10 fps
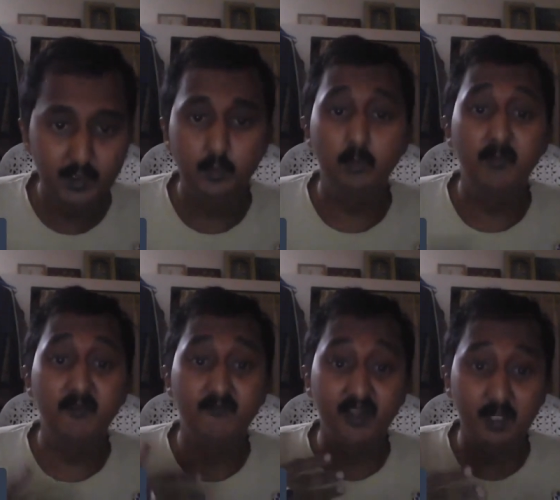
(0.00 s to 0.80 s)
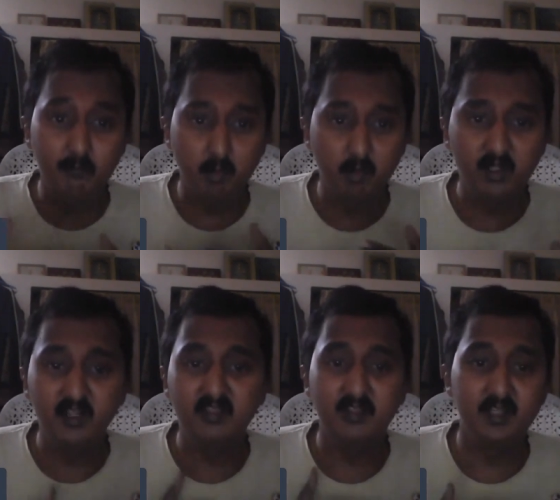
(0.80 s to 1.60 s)
You may feel
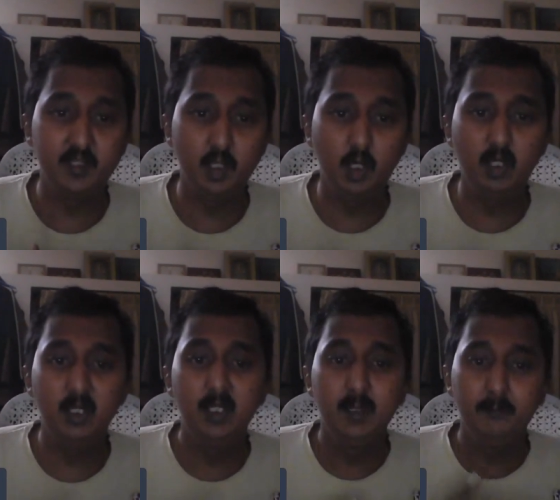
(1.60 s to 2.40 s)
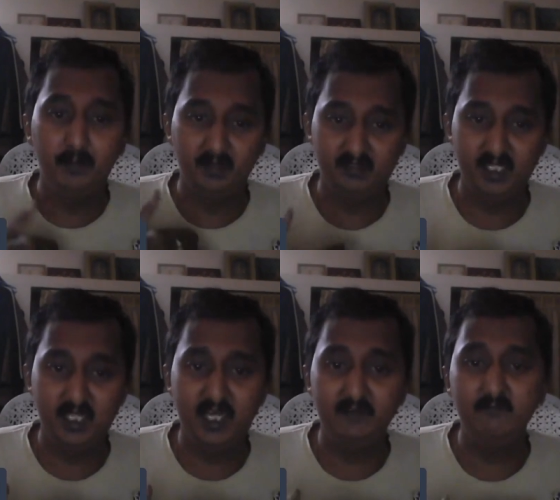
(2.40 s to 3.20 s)
progress in your personal
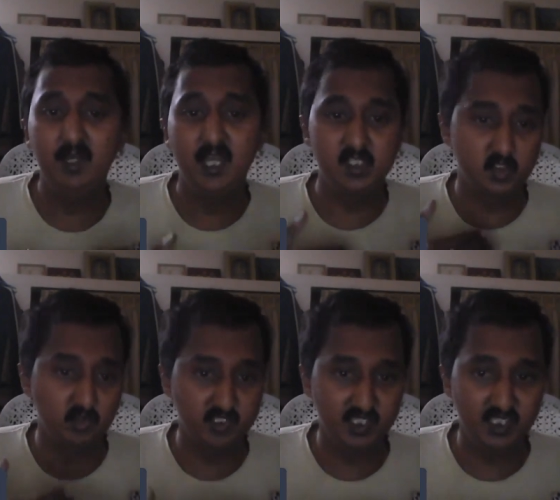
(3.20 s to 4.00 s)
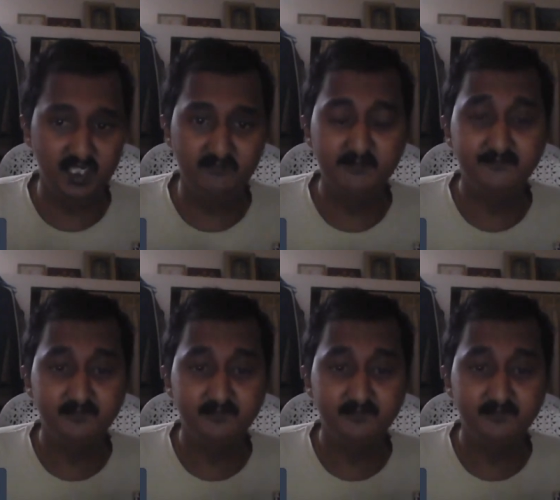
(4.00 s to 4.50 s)
life and social life.